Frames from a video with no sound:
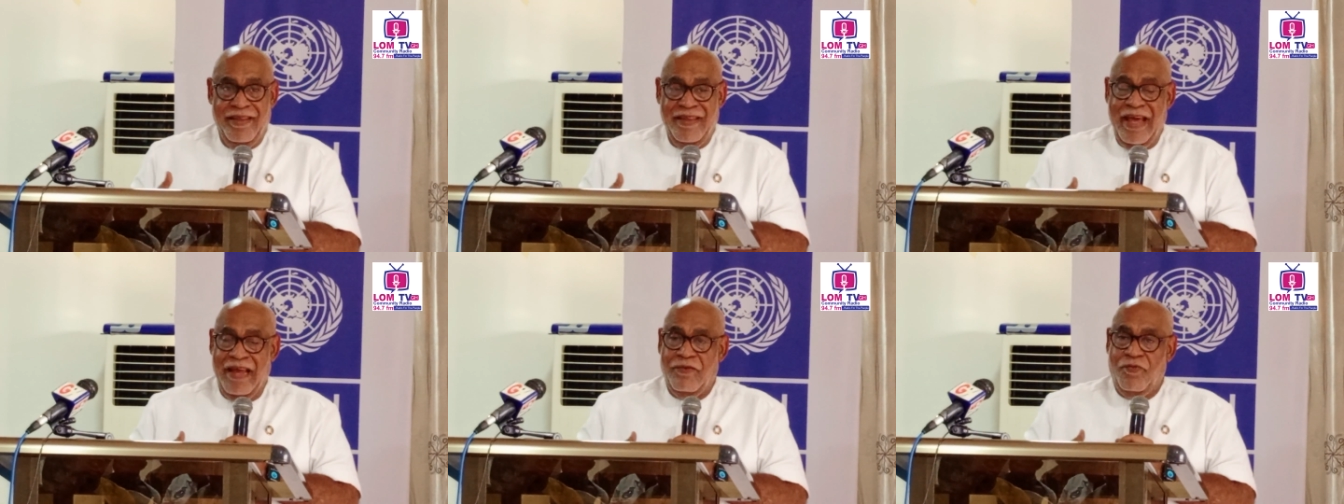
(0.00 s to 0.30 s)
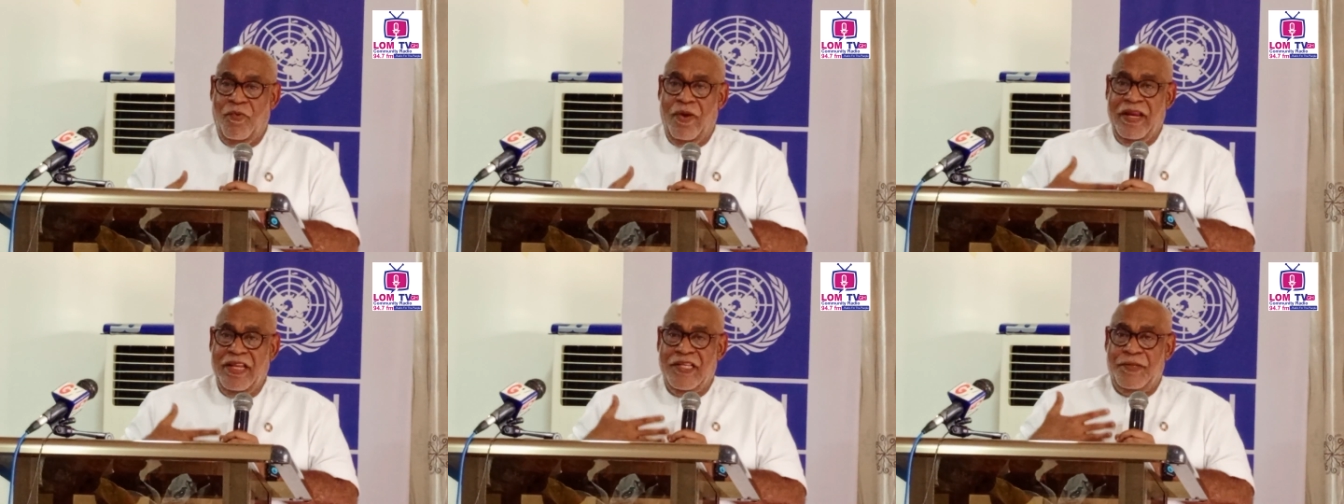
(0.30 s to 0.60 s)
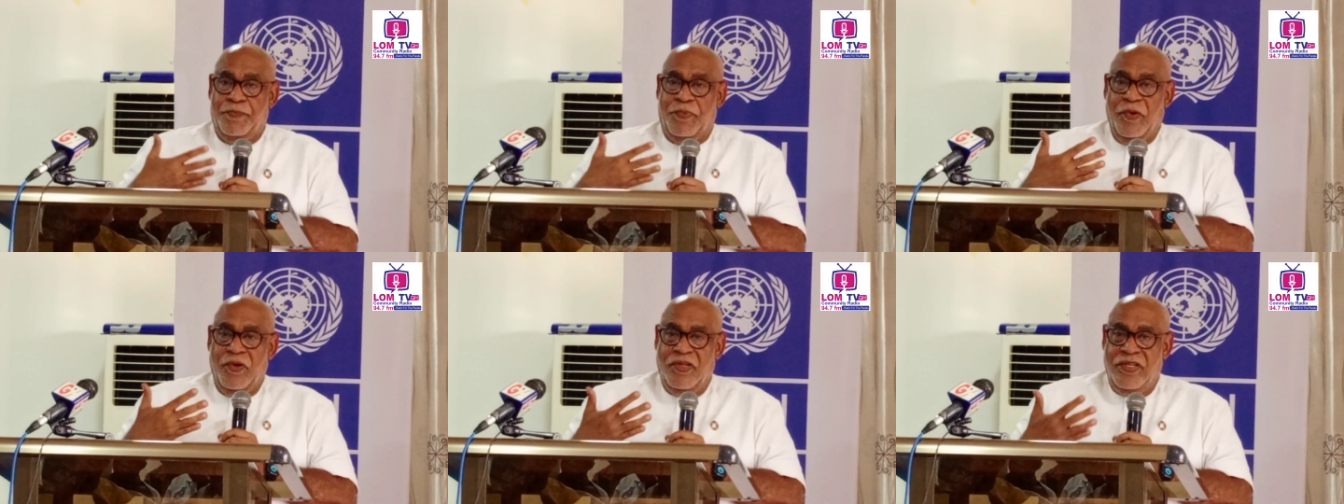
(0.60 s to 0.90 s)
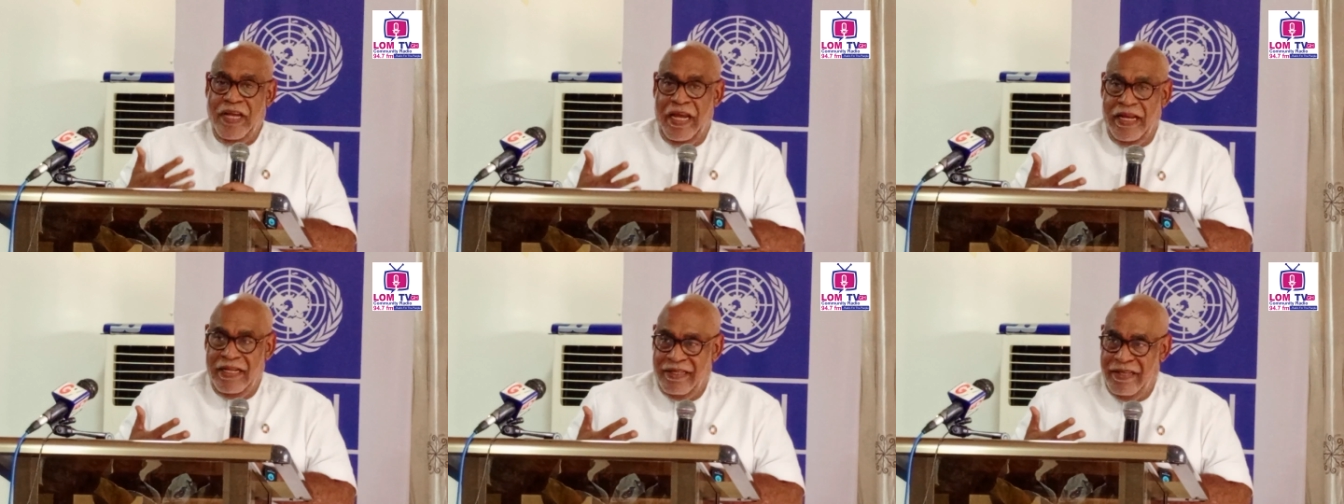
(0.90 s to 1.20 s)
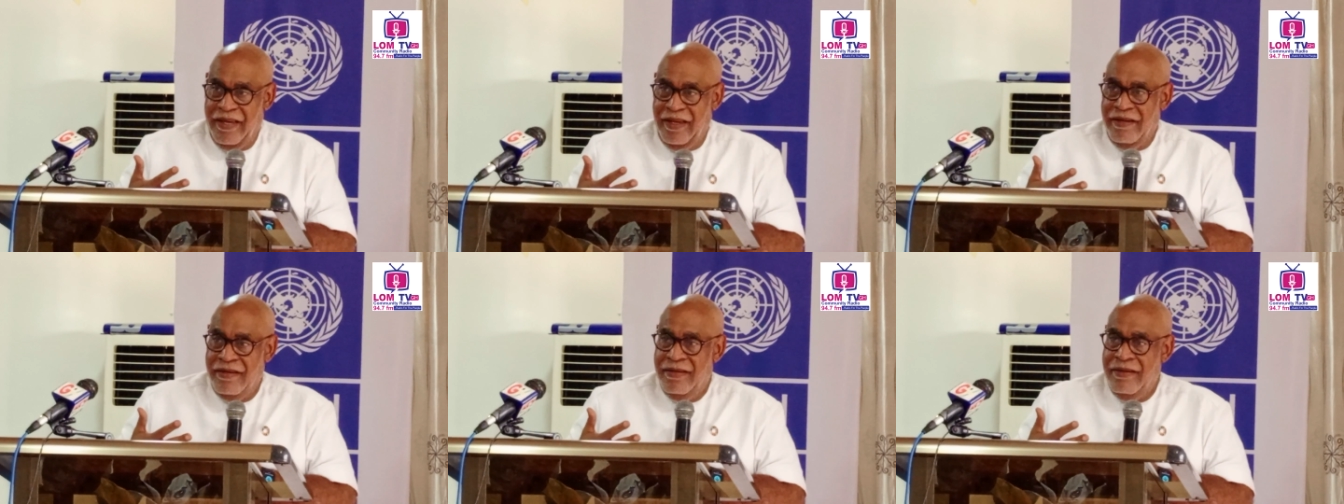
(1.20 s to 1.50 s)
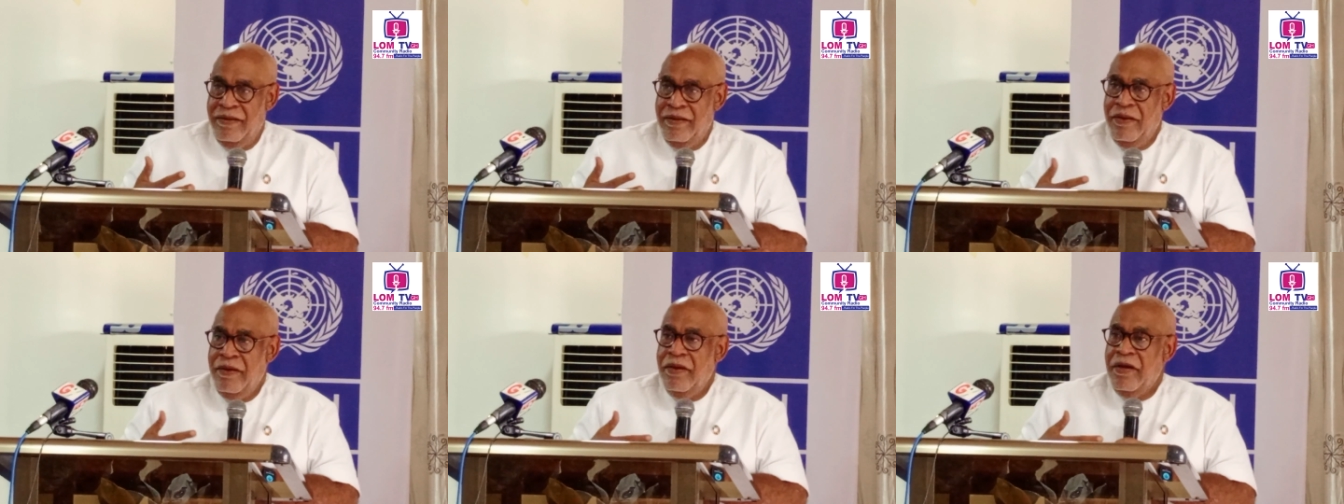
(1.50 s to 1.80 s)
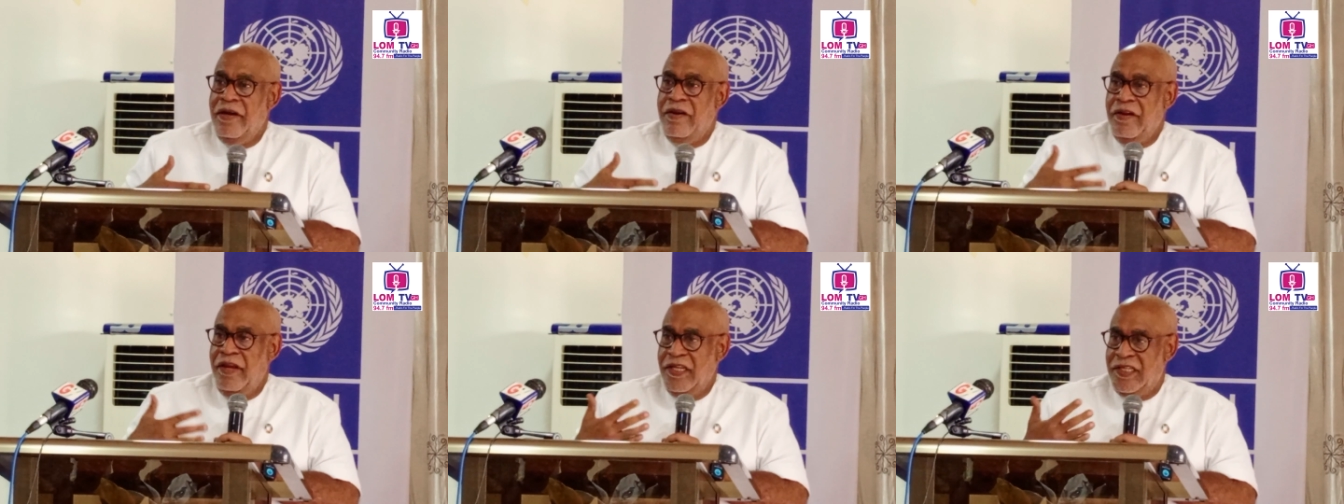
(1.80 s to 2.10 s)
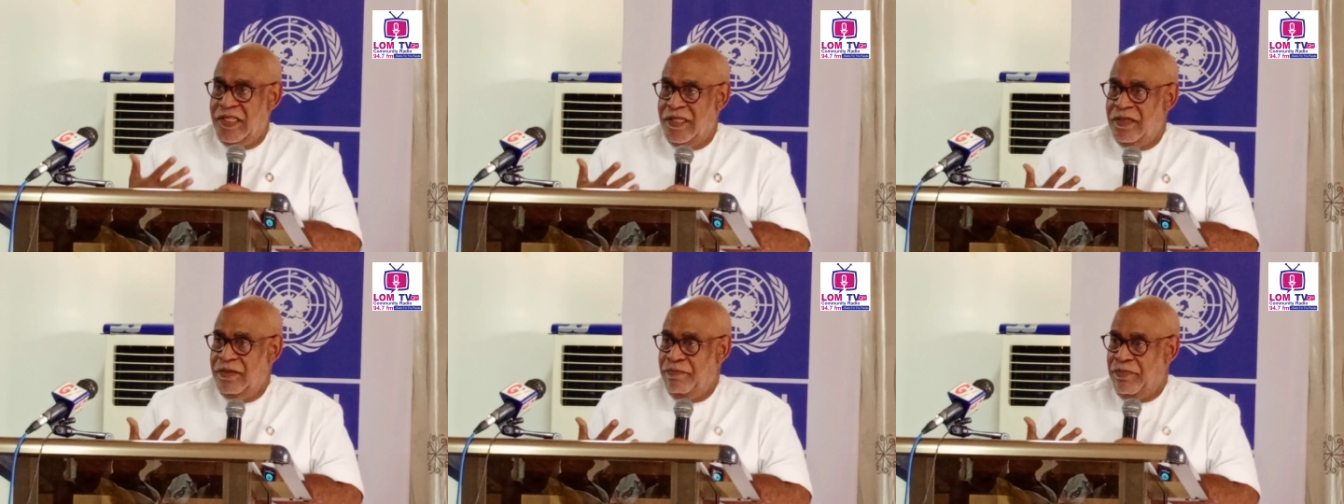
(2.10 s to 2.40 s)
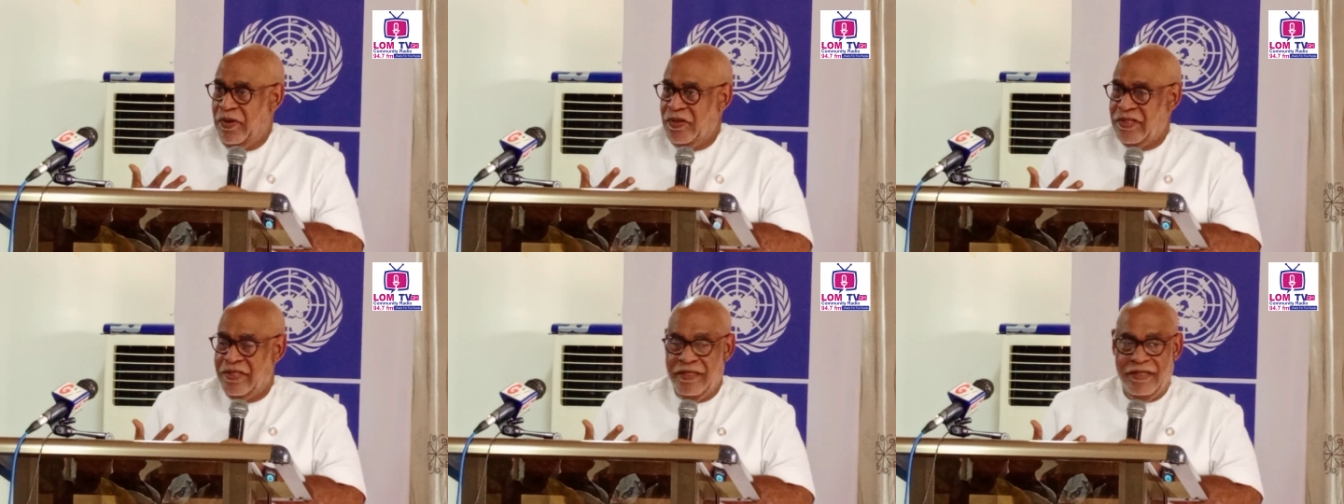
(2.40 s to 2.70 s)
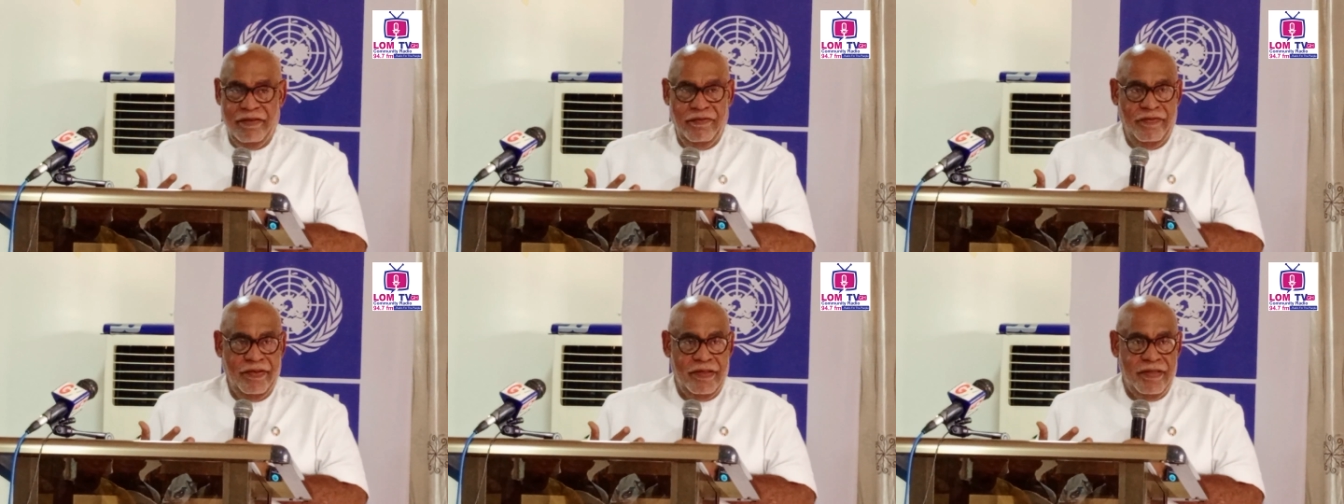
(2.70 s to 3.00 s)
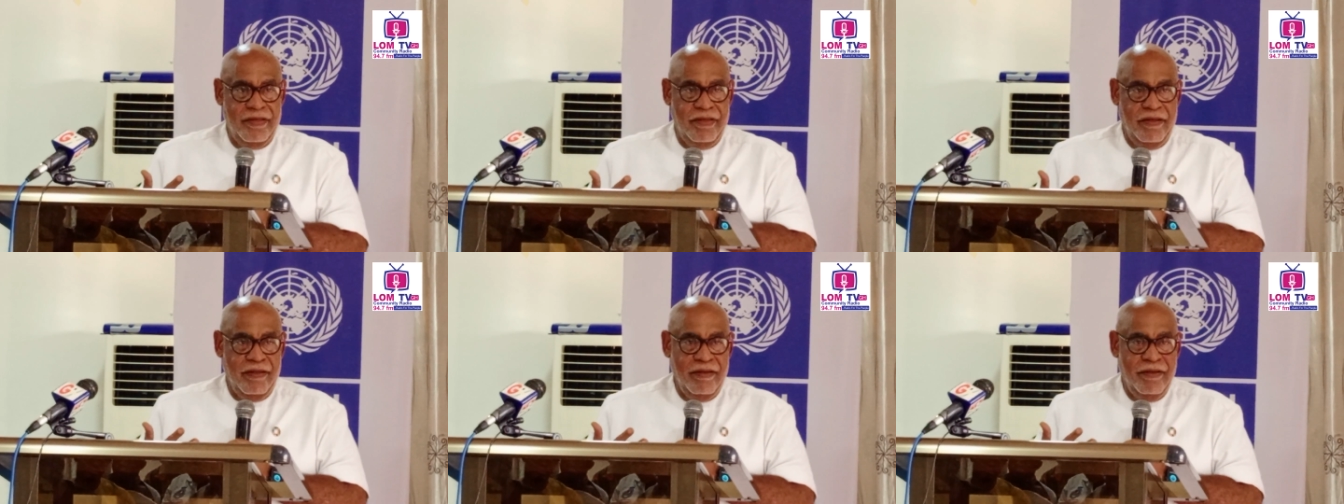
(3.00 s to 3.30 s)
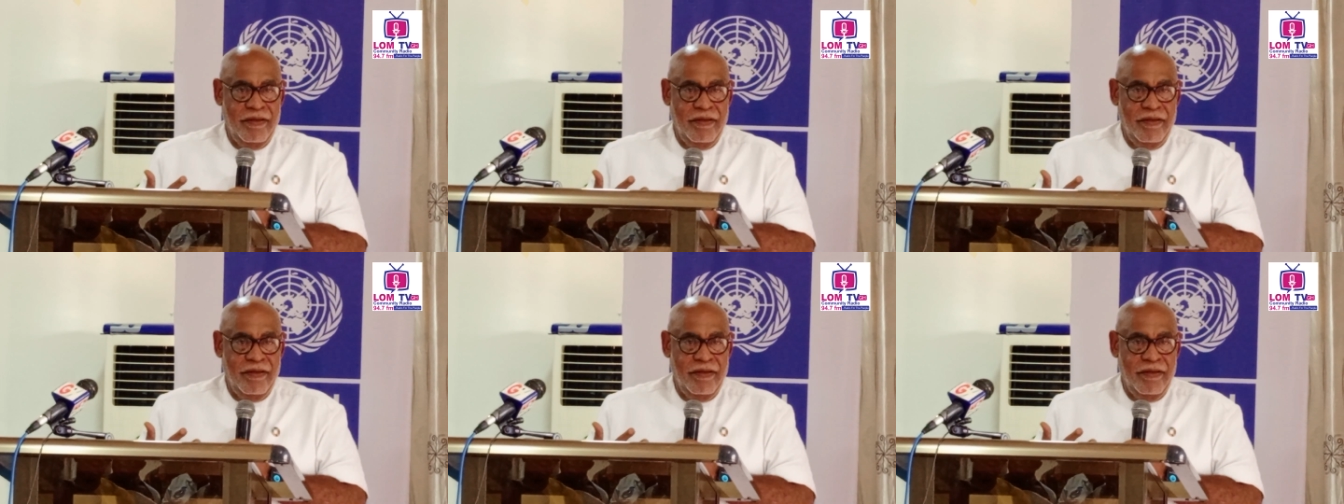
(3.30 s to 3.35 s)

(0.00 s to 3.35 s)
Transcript: that when it's projected, creates positivity.